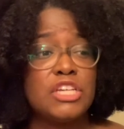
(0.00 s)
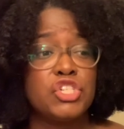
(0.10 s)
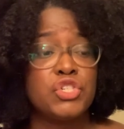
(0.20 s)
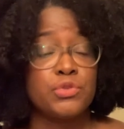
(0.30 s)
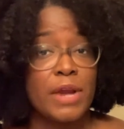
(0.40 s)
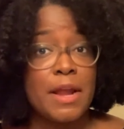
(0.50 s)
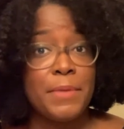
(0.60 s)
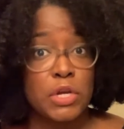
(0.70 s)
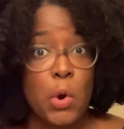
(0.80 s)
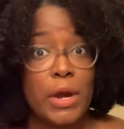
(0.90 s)
straight up
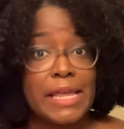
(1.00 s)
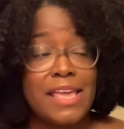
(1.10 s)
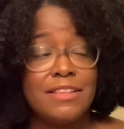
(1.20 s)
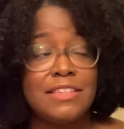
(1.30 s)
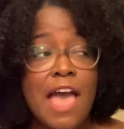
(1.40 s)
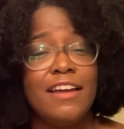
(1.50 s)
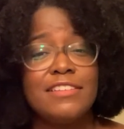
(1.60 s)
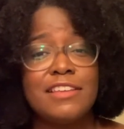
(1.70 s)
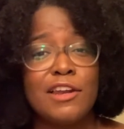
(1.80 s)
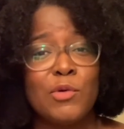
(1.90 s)
ignoring it, I
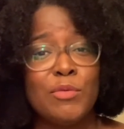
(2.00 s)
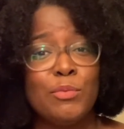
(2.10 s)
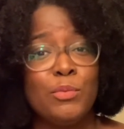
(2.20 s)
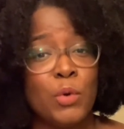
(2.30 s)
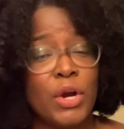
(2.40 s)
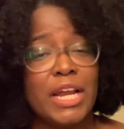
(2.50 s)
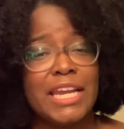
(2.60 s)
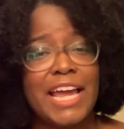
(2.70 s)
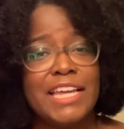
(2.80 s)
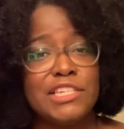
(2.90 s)
decided one boring
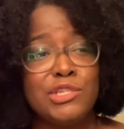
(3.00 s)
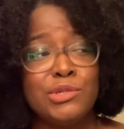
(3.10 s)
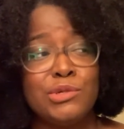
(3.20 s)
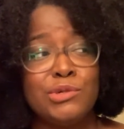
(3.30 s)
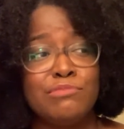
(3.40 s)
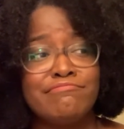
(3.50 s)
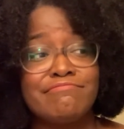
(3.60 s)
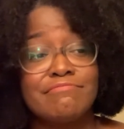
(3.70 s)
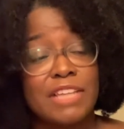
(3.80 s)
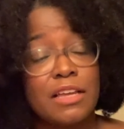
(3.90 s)
night to
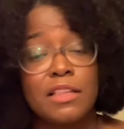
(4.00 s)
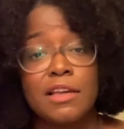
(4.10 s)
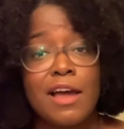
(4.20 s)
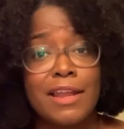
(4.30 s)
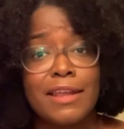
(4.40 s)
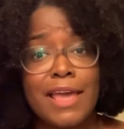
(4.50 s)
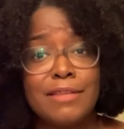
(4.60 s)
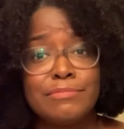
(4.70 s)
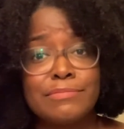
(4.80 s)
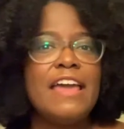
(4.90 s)
click on it
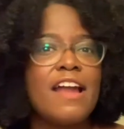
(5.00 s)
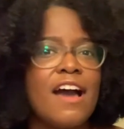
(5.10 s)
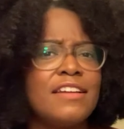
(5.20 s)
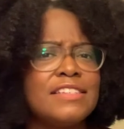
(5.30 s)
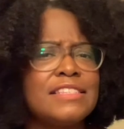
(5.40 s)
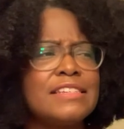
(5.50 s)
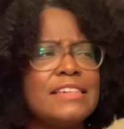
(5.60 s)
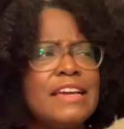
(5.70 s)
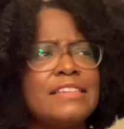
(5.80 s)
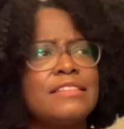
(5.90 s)
again. And honestly,
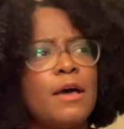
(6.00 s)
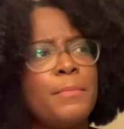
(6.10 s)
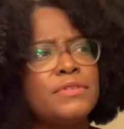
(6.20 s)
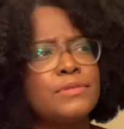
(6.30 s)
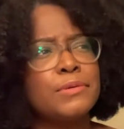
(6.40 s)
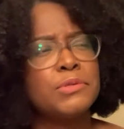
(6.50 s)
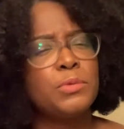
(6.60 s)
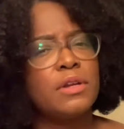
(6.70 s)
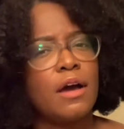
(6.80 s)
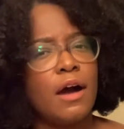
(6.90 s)
as the episodes
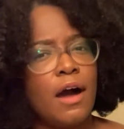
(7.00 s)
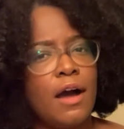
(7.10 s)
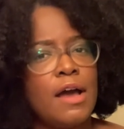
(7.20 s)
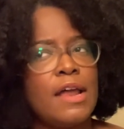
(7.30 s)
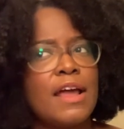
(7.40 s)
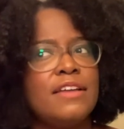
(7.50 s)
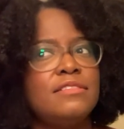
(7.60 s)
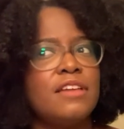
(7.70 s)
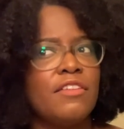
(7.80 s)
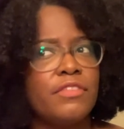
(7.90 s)
went on, I
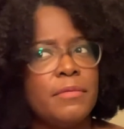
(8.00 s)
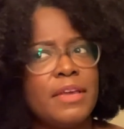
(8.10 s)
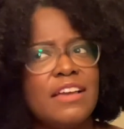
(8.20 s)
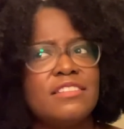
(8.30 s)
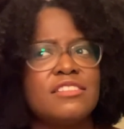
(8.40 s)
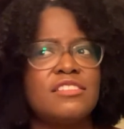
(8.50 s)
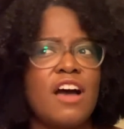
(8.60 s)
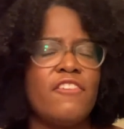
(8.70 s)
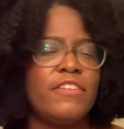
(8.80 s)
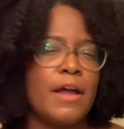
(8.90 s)
definitely began to
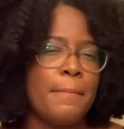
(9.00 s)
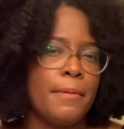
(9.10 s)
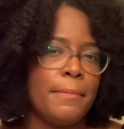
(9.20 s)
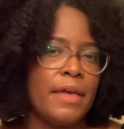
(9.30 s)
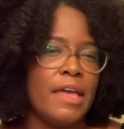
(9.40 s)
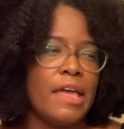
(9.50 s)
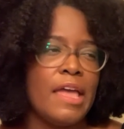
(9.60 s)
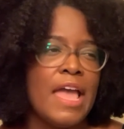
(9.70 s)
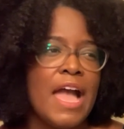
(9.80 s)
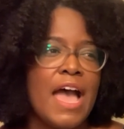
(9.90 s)
soften up a
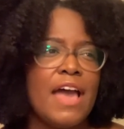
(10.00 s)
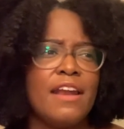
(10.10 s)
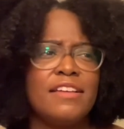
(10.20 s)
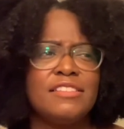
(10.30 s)
bit and I